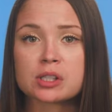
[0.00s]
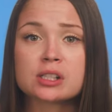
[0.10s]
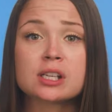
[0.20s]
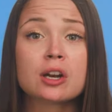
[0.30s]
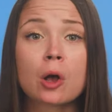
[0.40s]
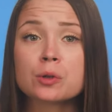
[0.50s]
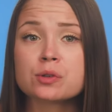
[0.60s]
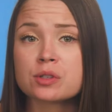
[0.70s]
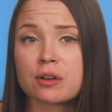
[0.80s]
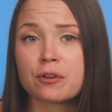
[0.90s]
since he had
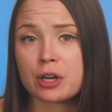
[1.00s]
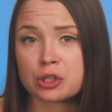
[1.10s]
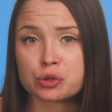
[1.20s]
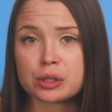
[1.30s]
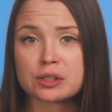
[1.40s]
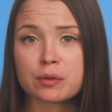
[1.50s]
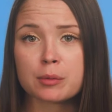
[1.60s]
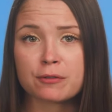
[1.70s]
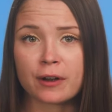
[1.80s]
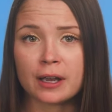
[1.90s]
also suffered injuries from
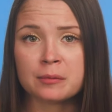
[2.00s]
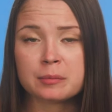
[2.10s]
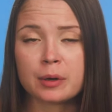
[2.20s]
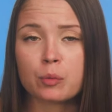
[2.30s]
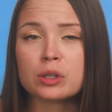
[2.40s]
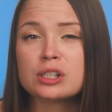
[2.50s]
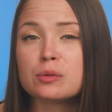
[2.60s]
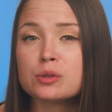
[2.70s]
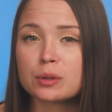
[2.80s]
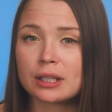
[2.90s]
the fight, but once he
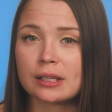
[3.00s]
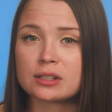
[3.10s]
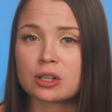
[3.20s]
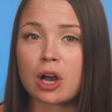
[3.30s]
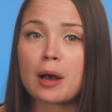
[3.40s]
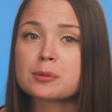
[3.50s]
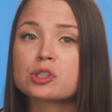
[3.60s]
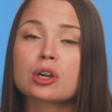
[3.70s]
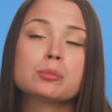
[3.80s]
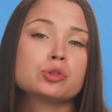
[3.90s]
was released, the cops
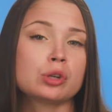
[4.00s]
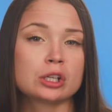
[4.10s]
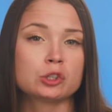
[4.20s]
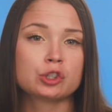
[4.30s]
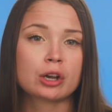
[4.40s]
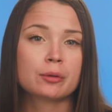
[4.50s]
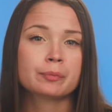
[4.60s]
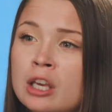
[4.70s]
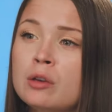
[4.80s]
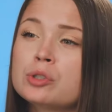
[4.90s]
took him straight to jail.
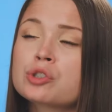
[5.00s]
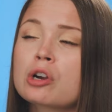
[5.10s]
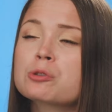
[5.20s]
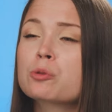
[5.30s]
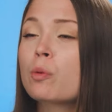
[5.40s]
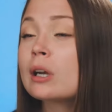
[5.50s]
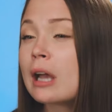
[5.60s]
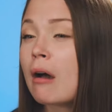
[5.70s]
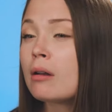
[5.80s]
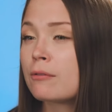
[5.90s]
He was charged with one
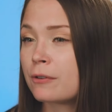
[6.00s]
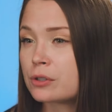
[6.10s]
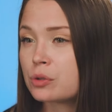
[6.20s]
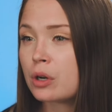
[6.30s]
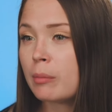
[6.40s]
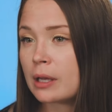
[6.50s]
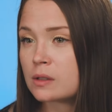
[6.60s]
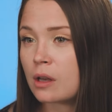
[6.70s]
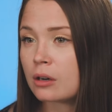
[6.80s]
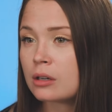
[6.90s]
count of first degree
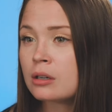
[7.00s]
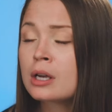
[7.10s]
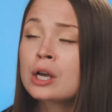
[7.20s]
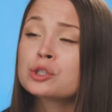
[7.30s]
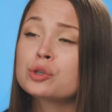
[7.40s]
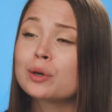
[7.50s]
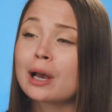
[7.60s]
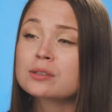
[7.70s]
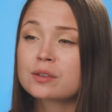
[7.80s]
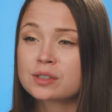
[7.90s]
manslaughter, two
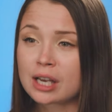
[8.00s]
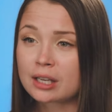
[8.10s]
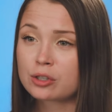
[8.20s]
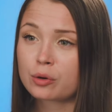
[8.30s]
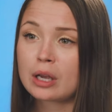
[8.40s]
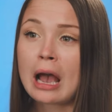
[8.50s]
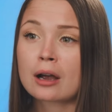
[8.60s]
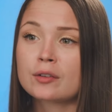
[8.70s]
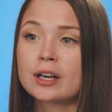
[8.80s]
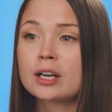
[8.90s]
counts of second degree
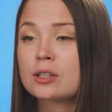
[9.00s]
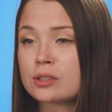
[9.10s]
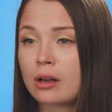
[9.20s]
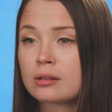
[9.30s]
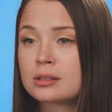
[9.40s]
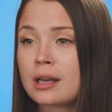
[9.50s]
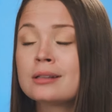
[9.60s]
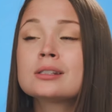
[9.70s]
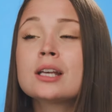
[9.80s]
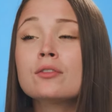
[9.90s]
aggravated assault,
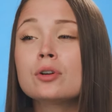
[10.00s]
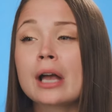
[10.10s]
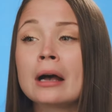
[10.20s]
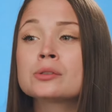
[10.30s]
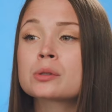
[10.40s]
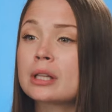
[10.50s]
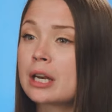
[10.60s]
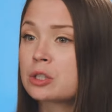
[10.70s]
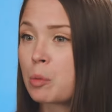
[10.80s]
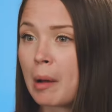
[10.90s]
and several counts
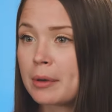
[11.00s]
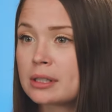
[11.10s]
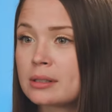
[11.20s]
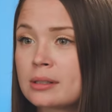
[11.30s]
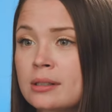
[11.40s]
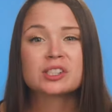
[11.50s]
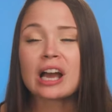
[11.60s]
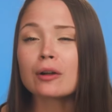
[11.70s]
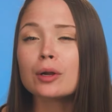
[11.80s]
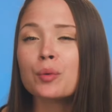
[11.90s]
relating to weapons. But
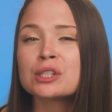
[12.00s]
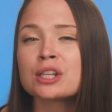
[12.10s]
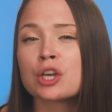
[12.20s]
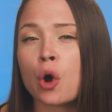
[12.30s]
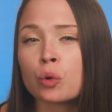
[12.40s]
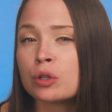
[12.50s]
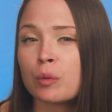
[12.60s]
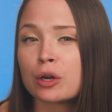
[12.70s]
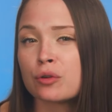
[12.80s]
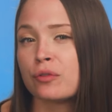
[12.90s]
Zachary wasn't the only
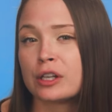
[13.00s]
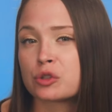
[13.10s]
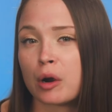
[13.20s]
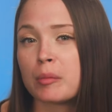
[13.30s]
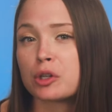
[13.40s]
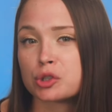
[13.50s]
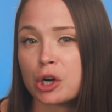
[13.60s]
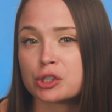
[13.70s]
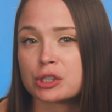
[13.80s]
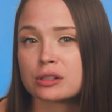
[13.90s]
one who faced criminal
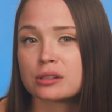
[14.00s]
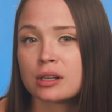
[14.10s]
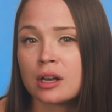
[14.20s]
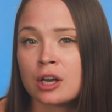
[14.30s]
charges.